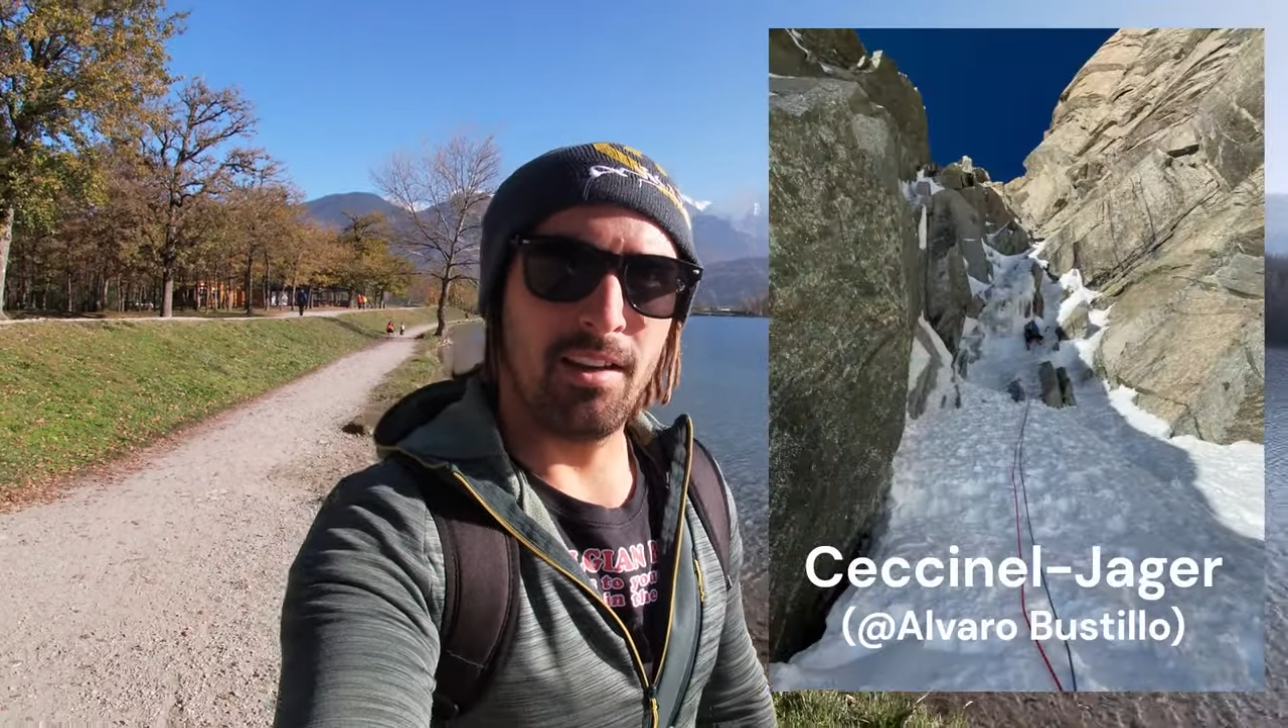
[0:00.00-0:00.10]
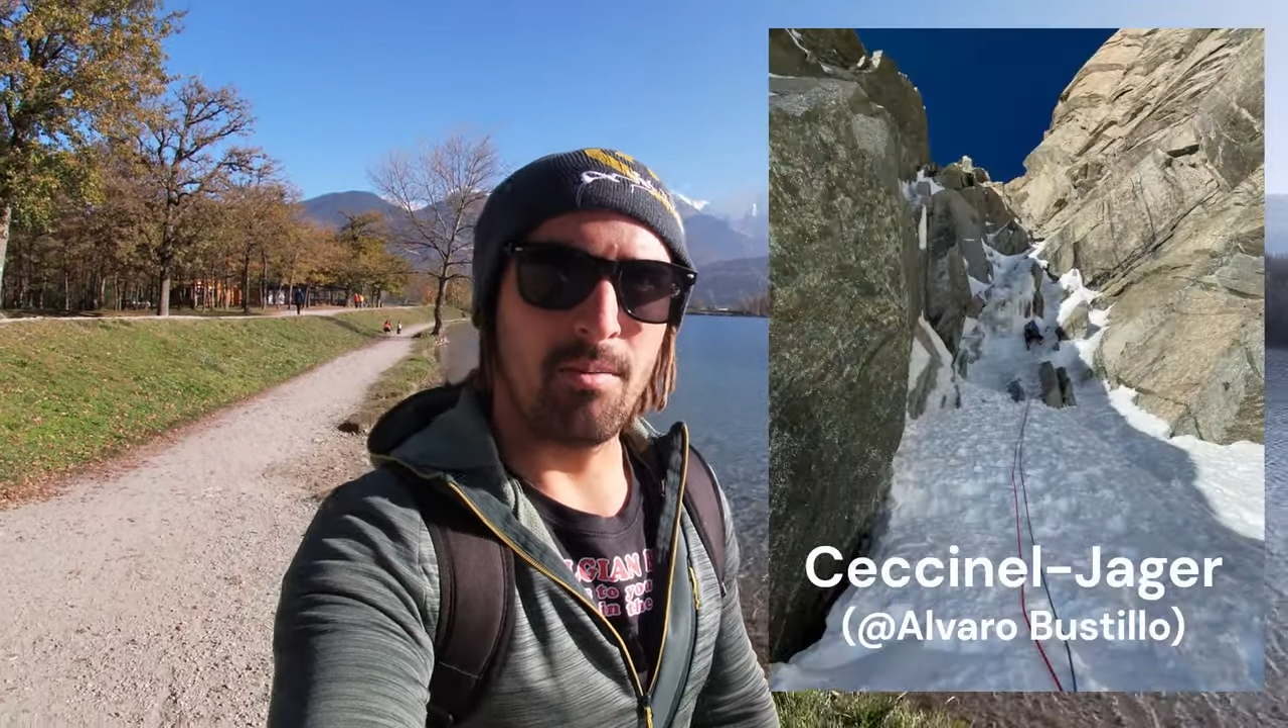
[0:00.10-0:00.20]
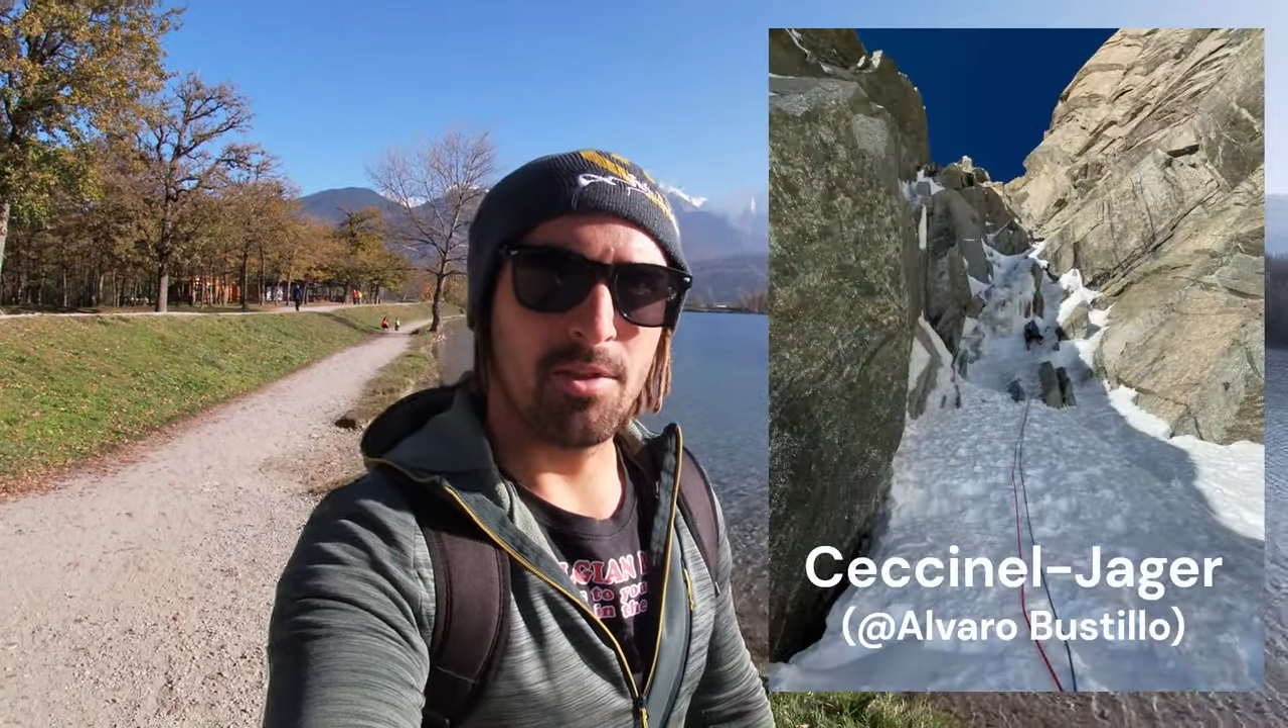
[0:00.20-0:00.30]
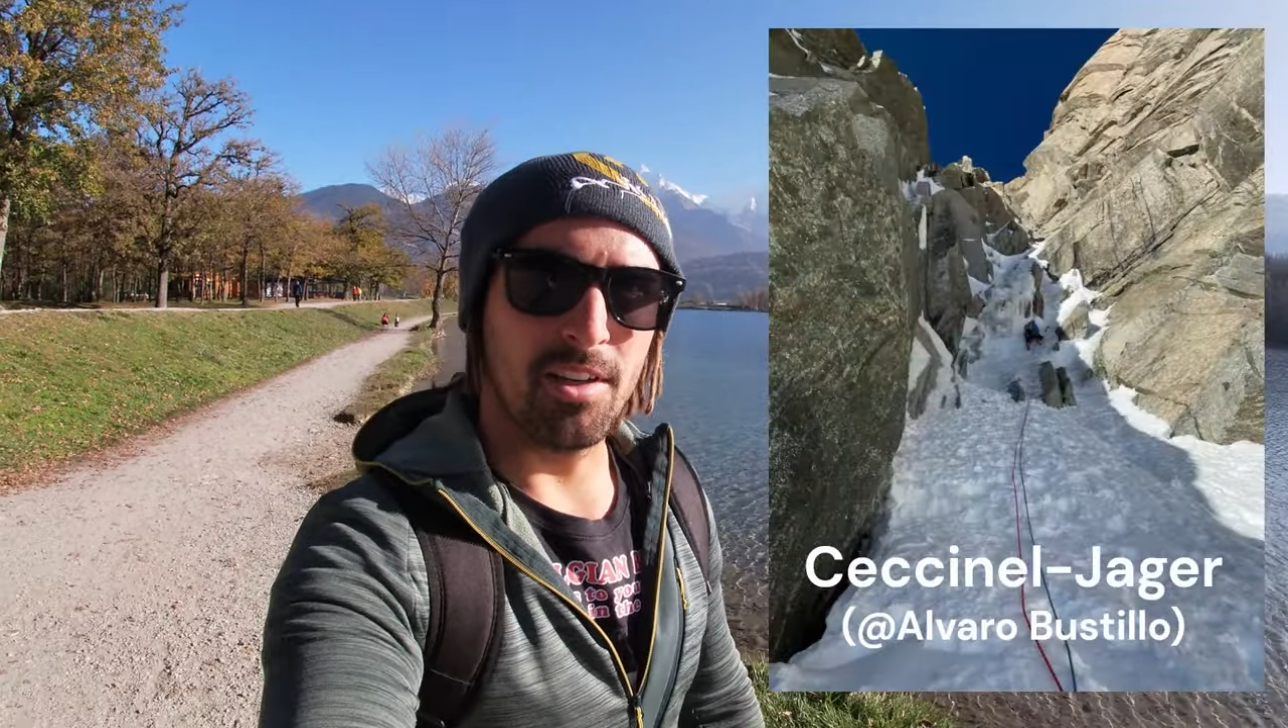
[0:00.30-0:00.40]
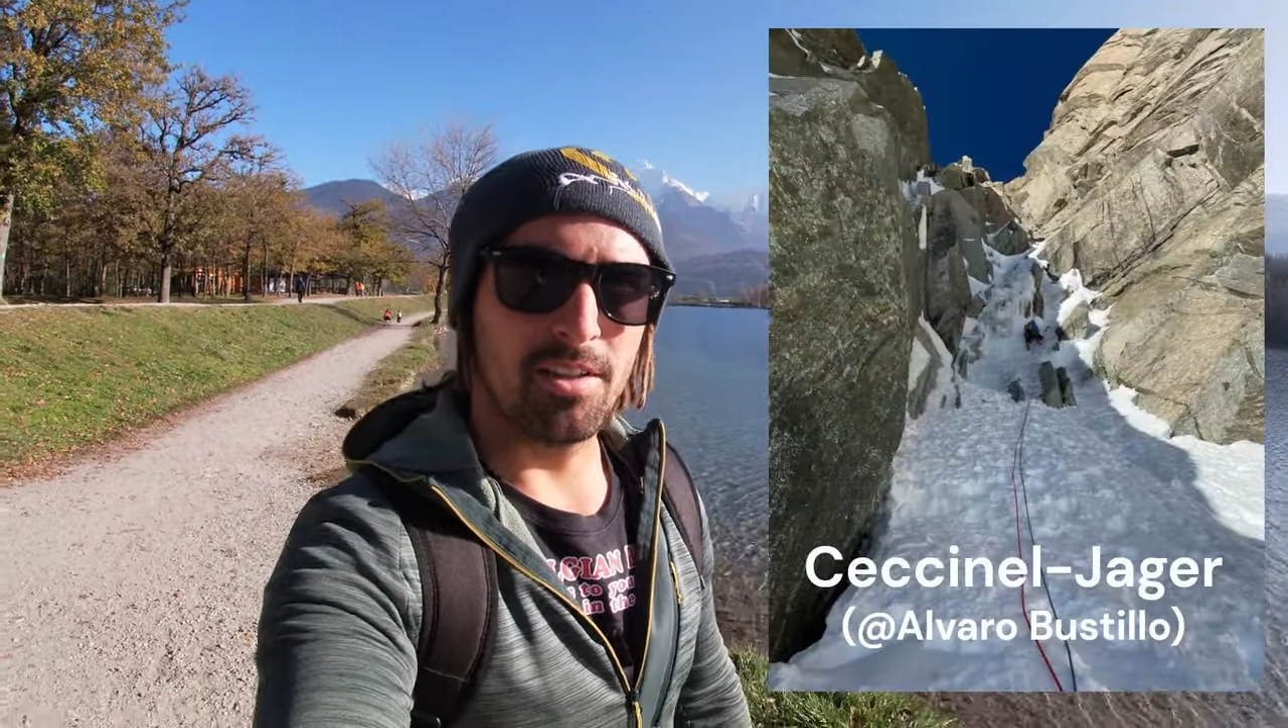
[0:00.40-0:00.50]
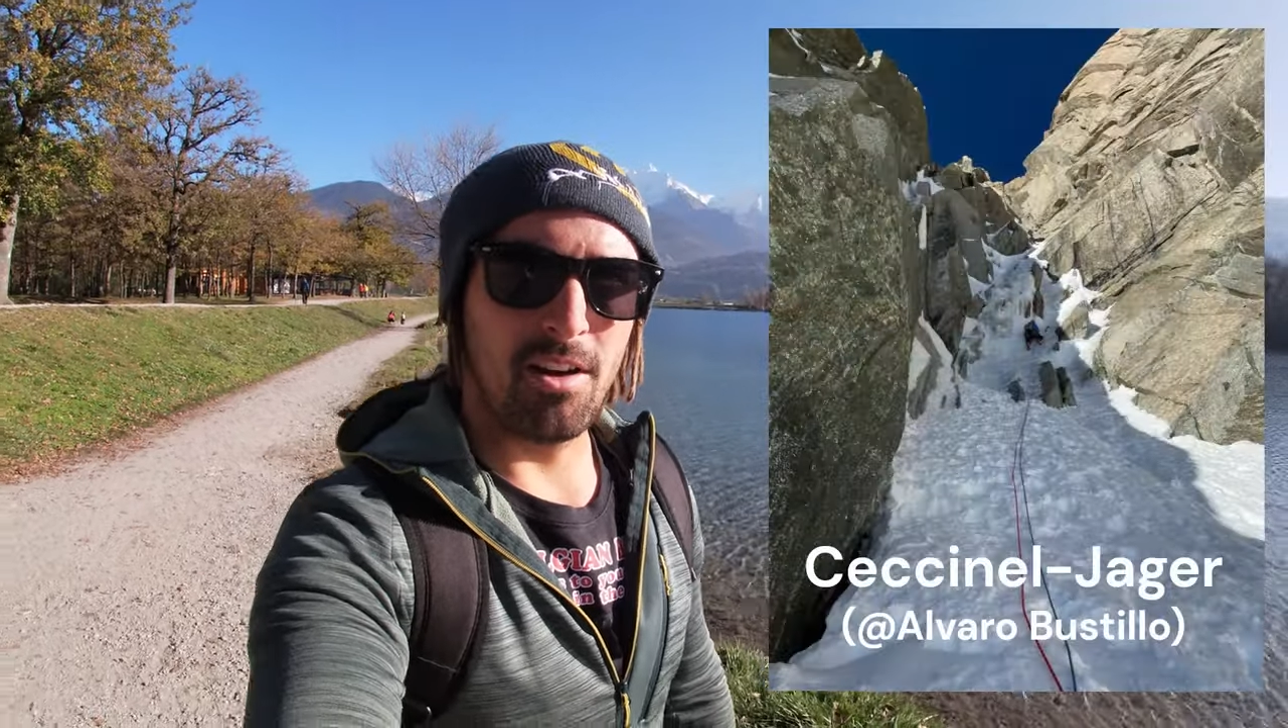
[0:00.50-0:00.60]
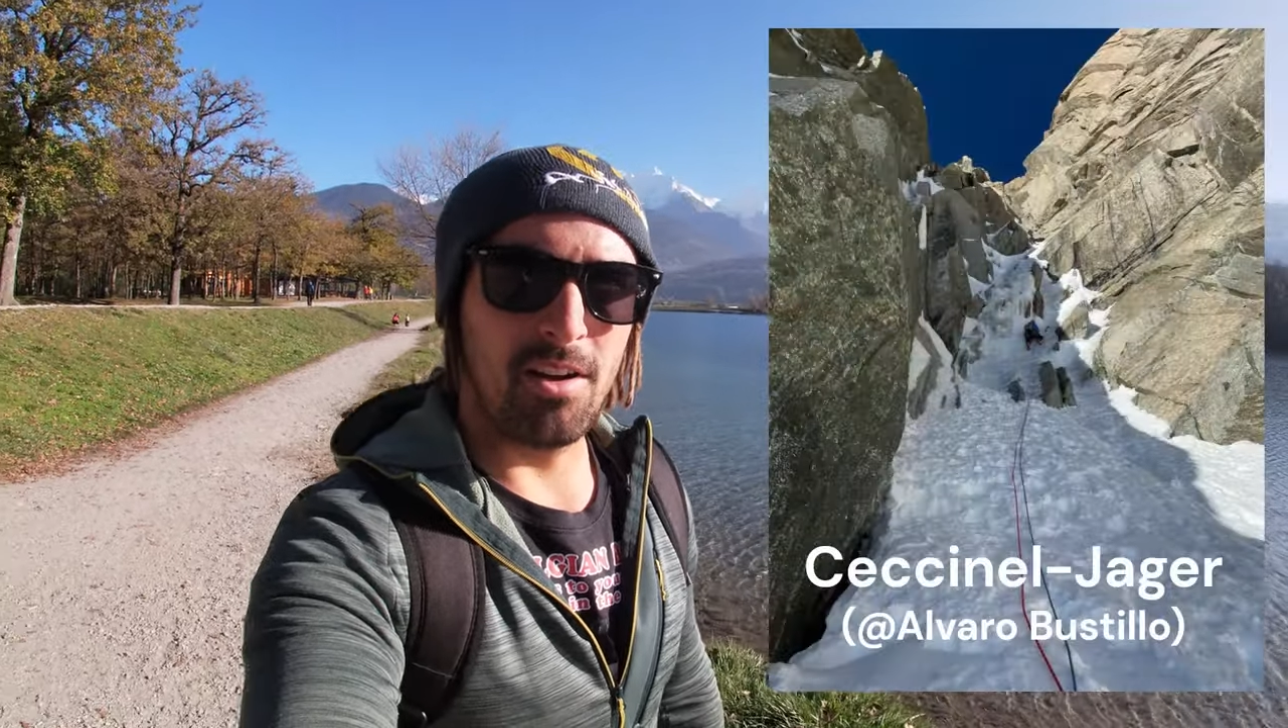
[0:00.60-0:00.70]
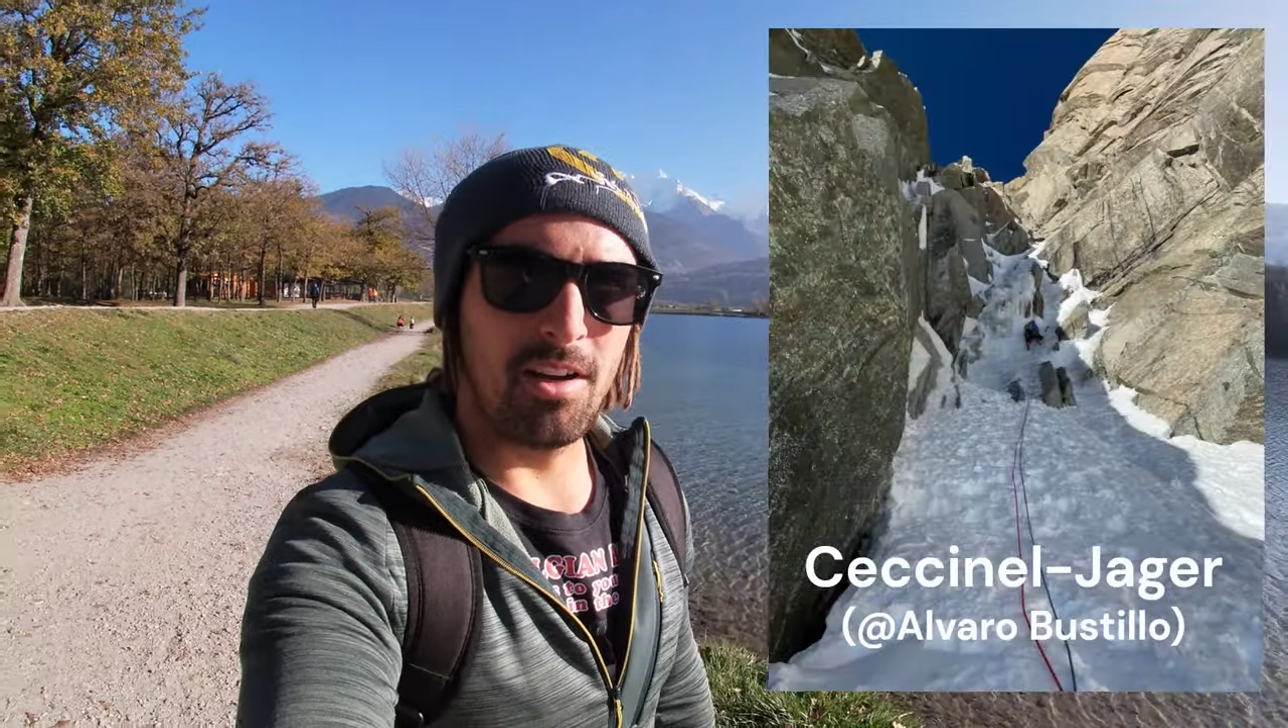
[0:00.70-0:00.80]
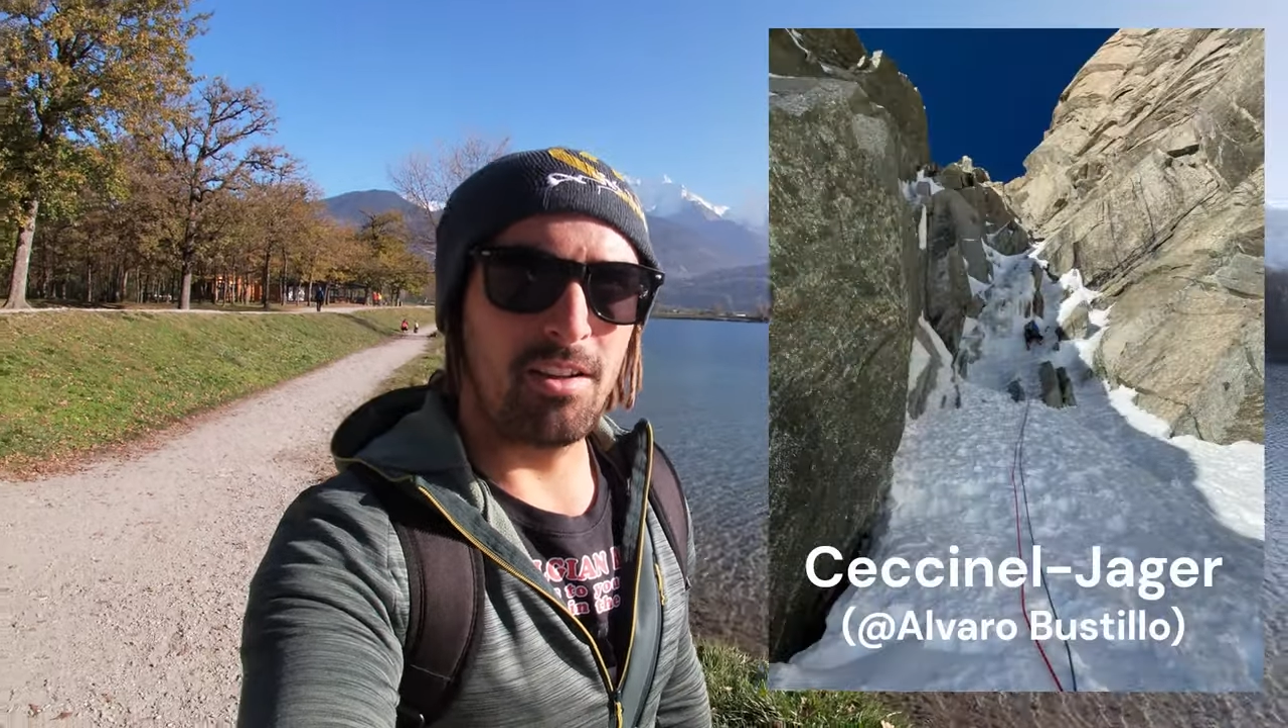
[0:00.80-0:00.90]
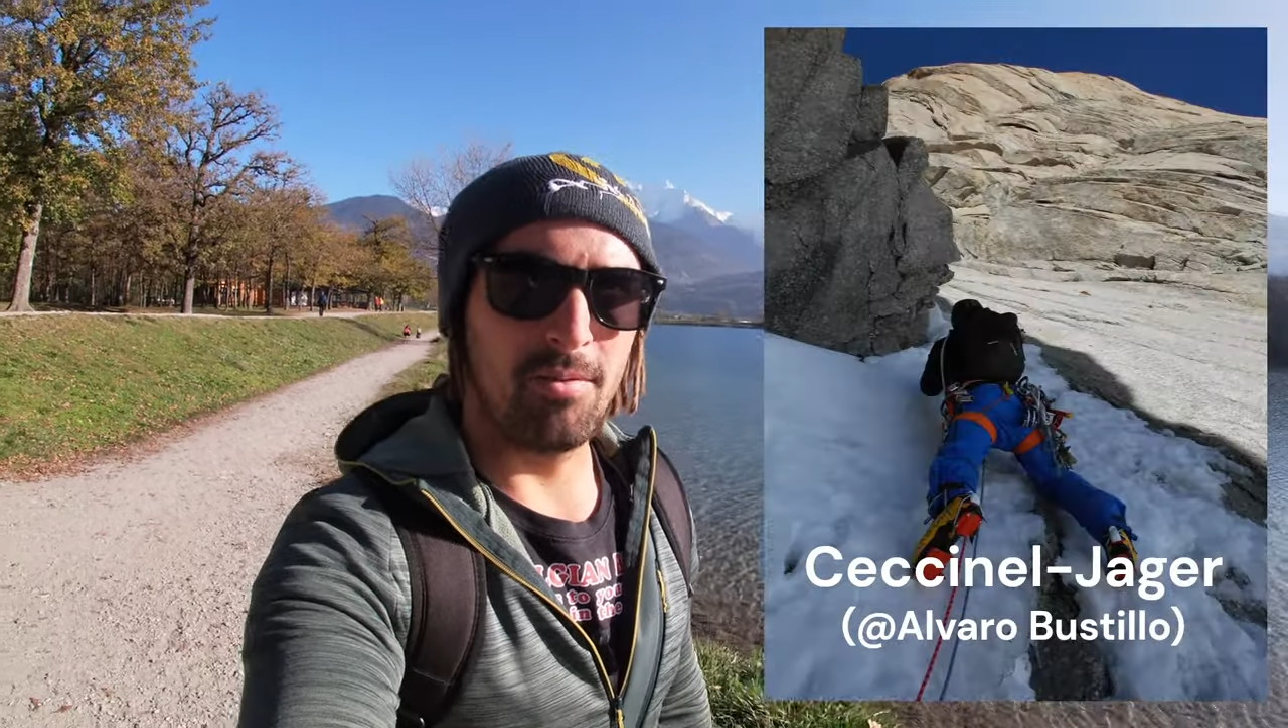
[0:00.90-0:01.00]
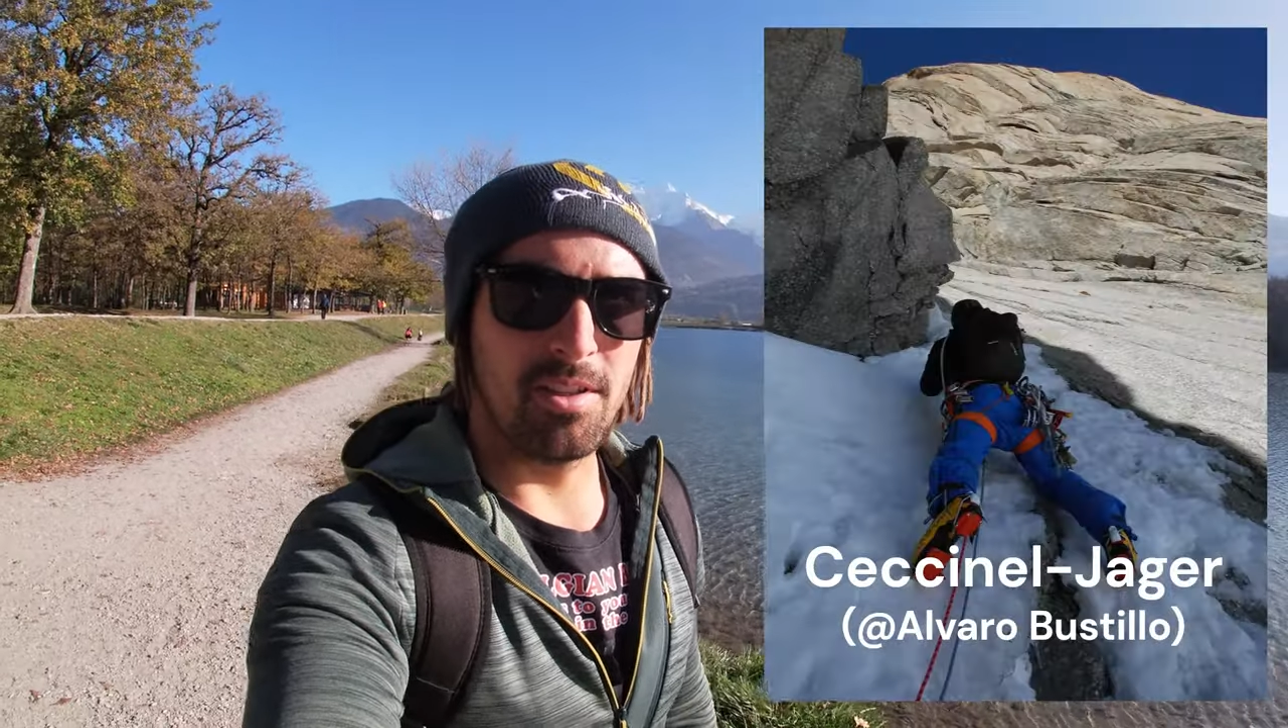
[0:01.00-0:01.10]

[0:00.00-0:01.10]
and M6 Solar have